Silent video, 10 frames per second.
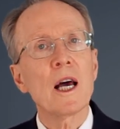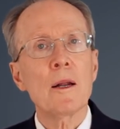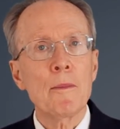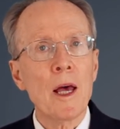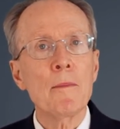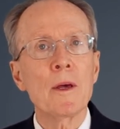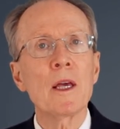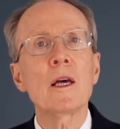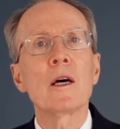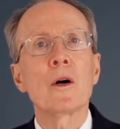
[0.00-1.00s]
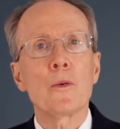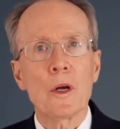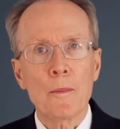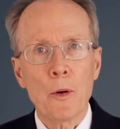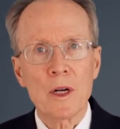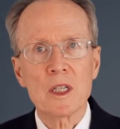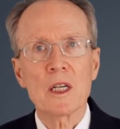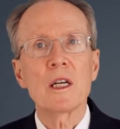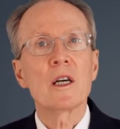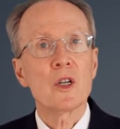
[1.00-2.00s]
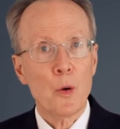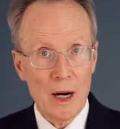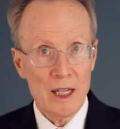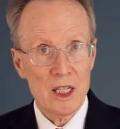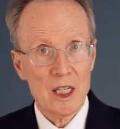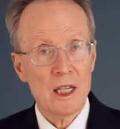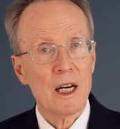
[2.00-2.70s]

and may be reappointed twice.